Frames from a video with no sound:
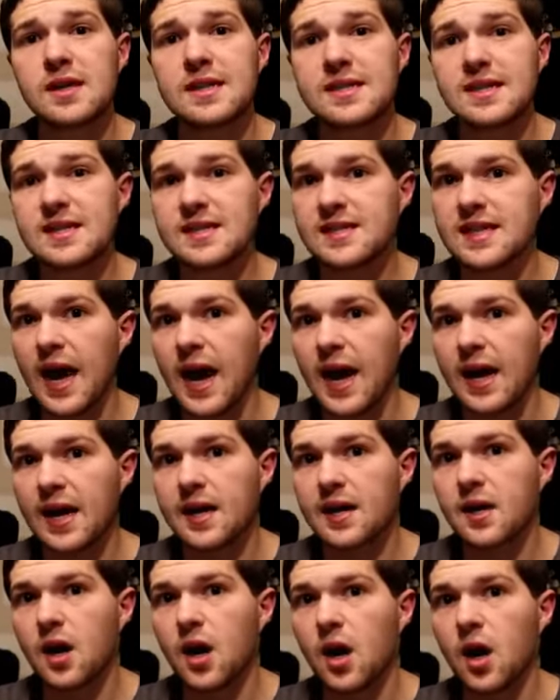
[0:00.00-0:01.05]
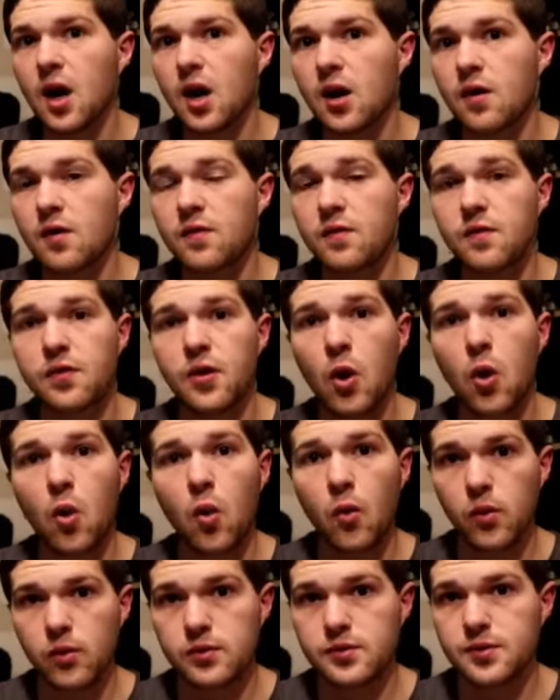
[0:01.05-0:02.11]
design of the
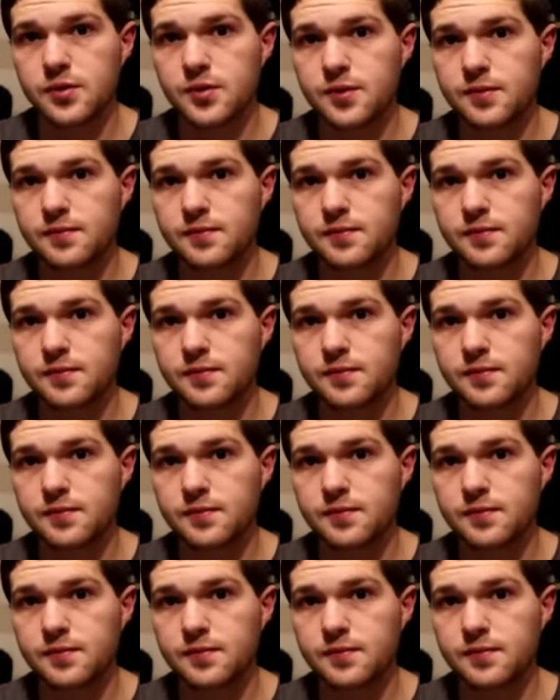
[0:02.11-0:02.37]
horns.